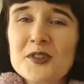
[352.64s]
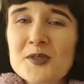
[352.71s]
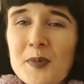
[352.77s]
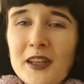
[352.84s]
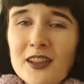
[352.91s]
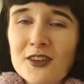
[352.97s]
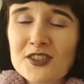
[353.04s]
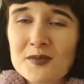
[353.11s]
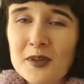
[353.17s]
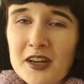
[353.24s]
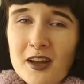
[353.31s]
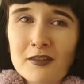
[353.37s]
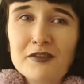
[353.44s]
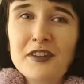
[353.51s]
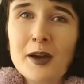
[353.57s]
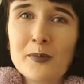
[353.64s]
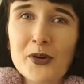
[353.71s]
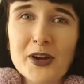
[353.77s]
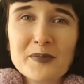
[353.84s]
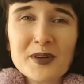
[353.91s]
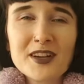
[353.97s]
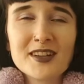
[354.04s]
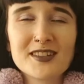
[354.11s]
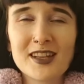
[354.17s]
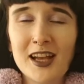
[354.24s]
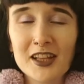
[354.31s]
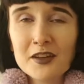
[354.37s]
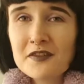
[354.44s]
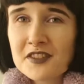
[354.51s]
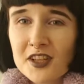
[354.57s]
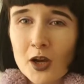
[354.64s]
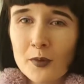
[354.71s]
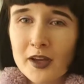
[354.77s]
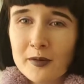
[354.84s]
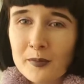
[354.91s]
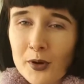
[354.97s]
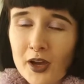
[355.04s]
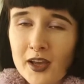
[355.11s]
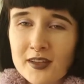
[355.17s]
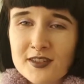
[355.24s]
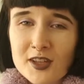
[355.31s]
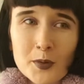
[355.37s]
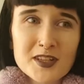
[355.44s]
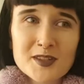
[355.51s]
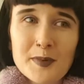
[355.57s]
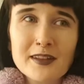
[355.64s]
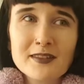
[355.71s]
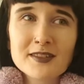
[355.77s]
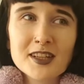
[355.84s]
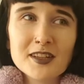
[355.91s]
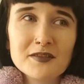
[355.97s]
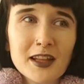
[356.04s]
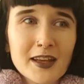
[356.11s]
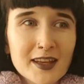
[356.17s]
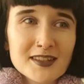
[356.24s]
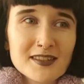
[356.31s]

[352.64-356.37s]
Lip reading: don't want to spend loads of money on fabric because I love sewing, but it's so expensive.